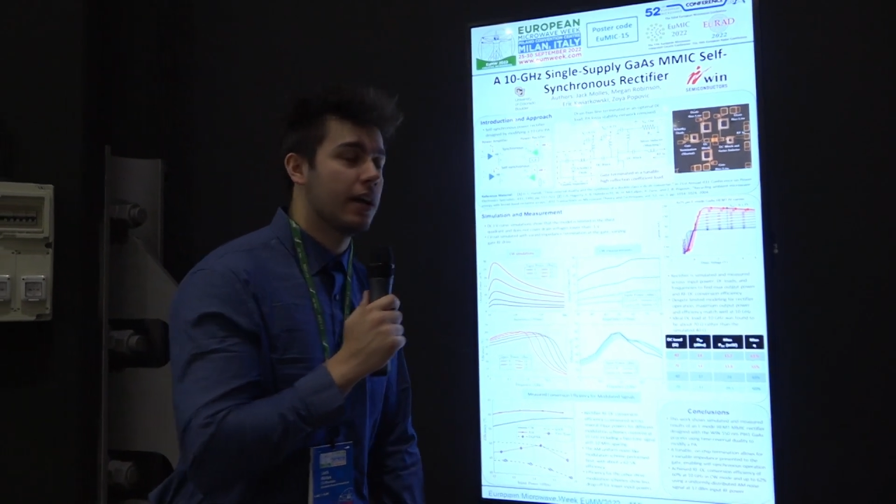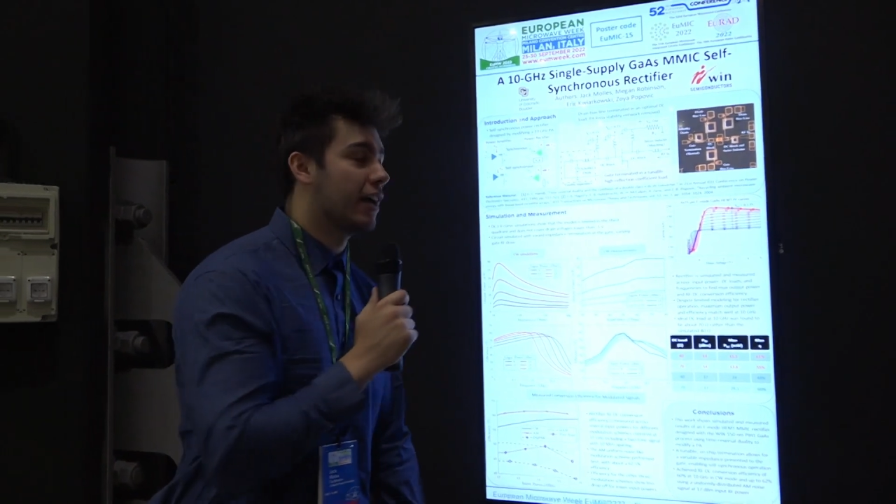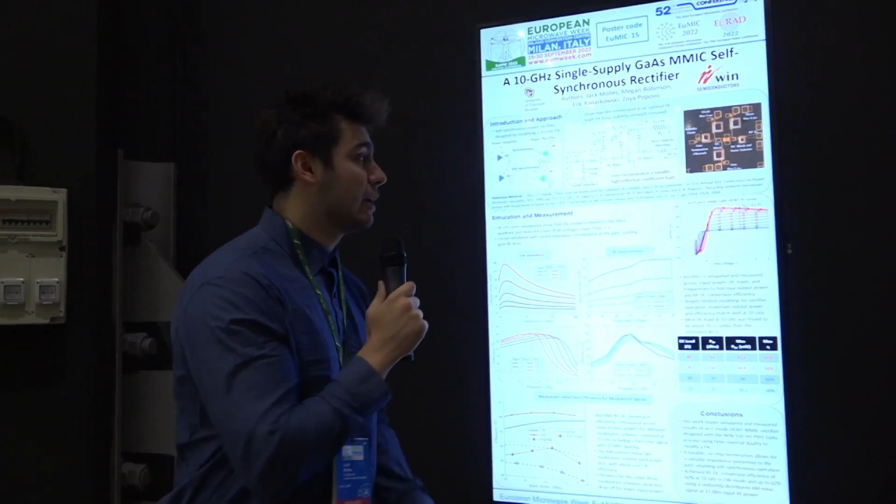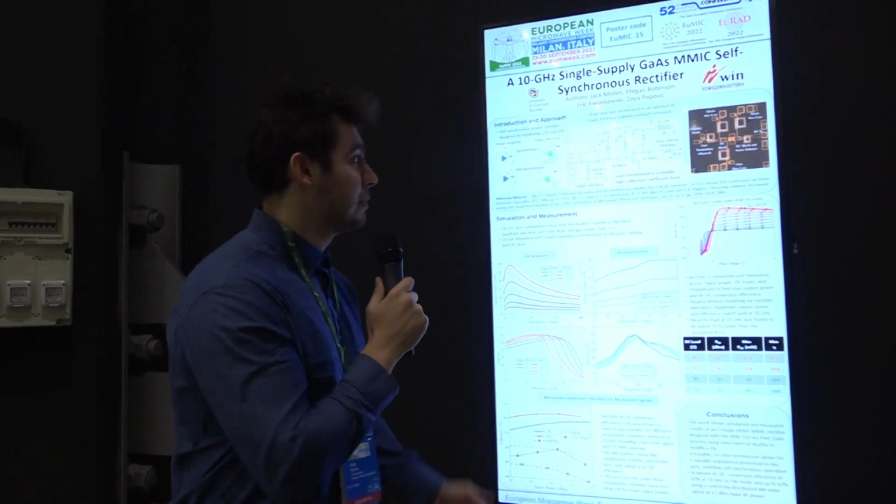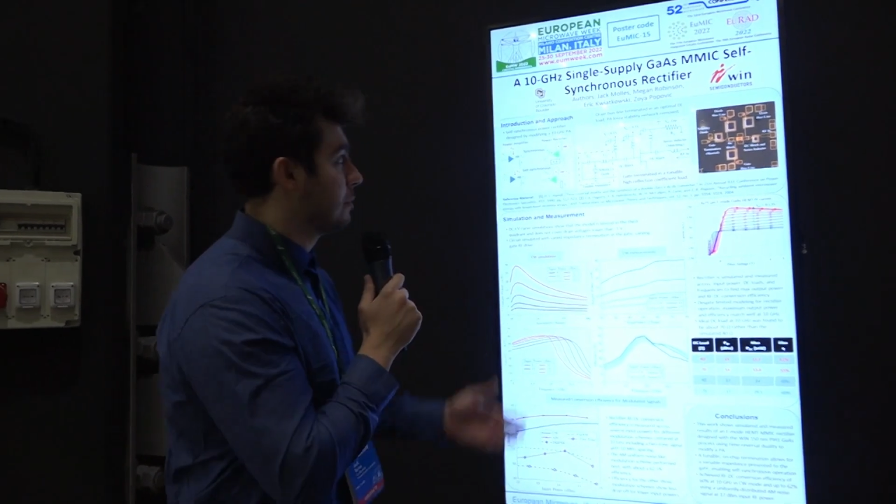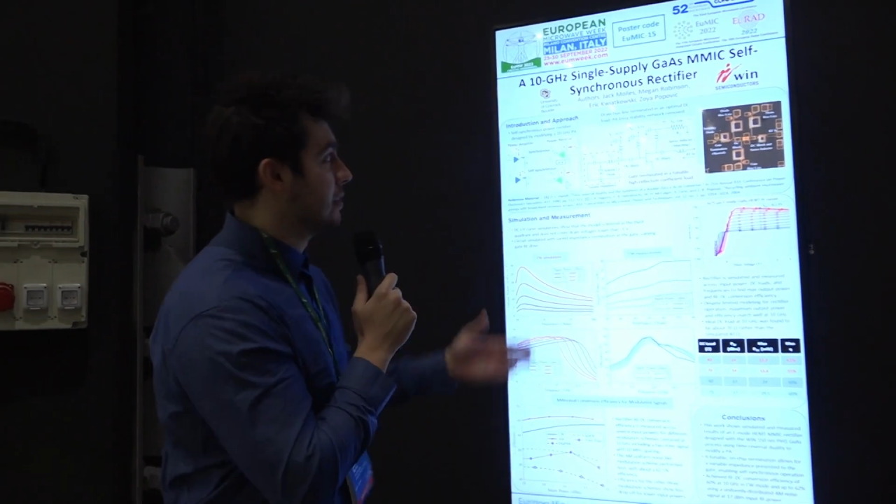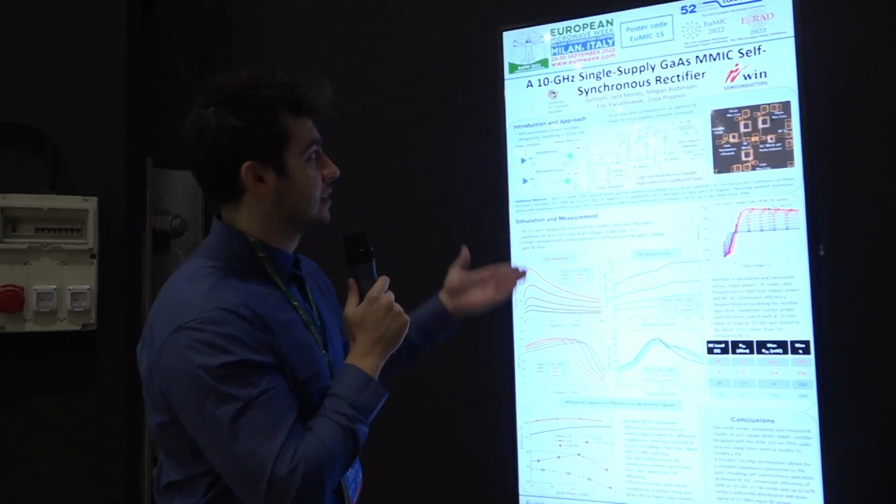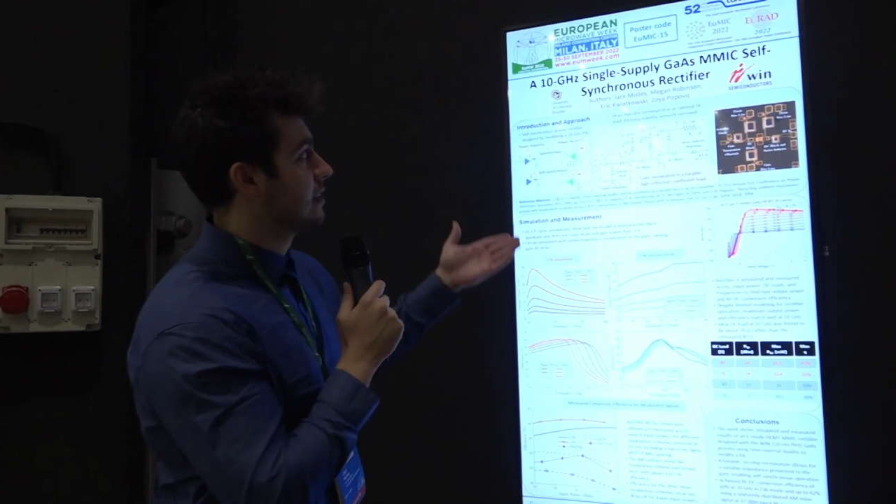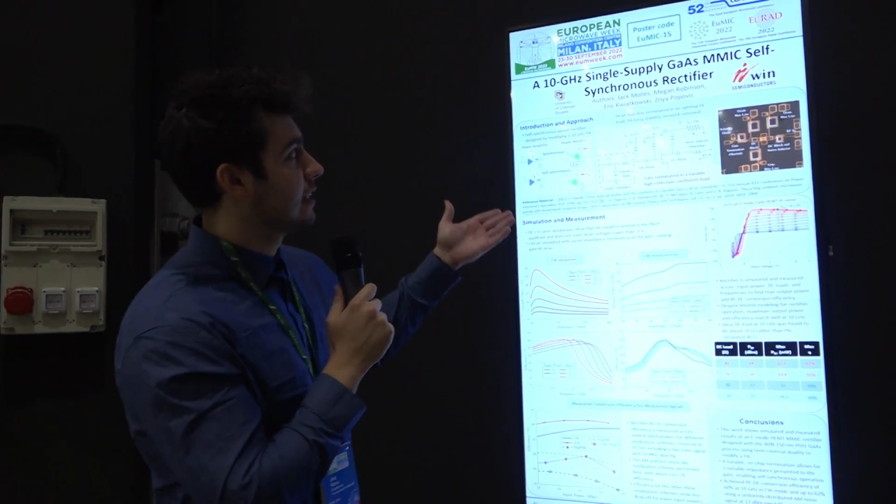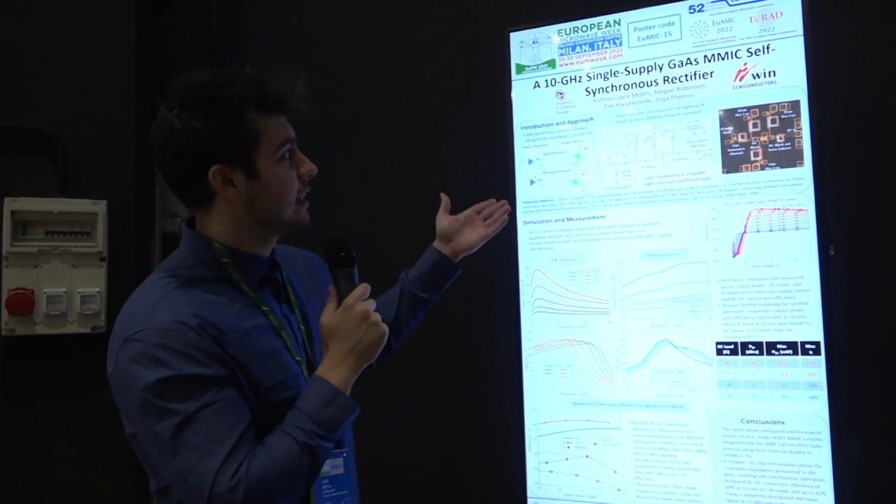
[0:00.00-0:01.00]
and I'm here
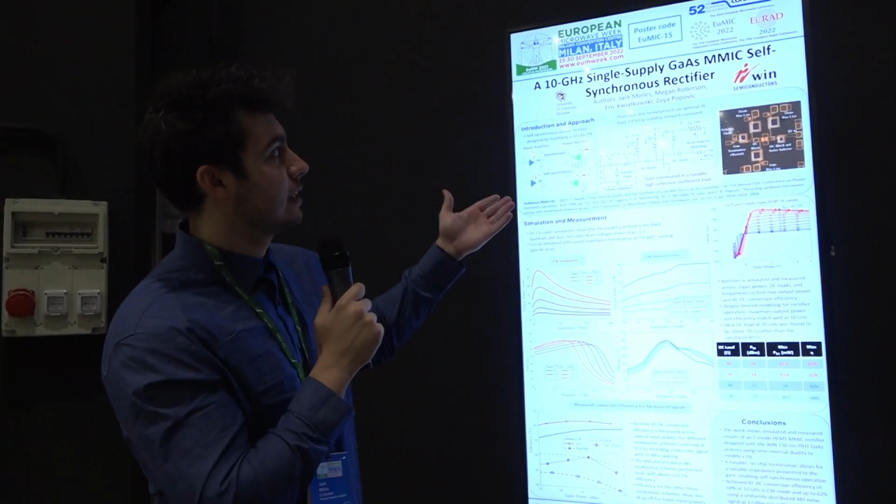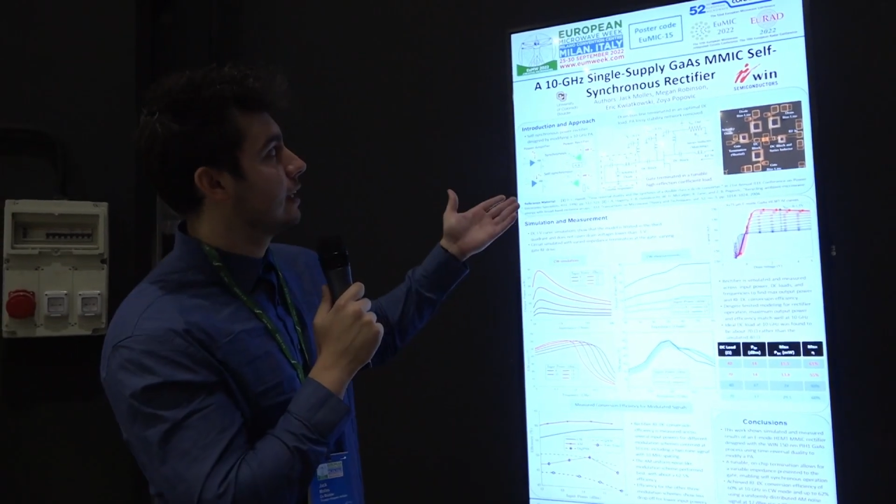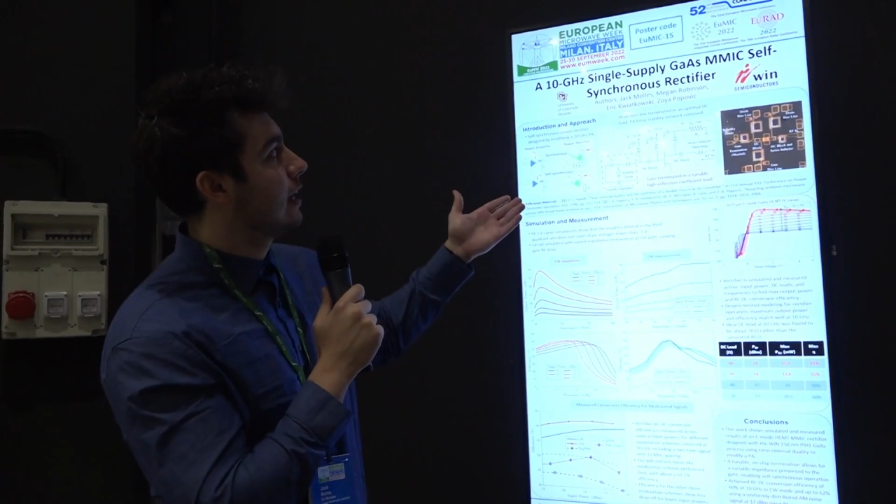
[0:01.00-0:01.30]
presenting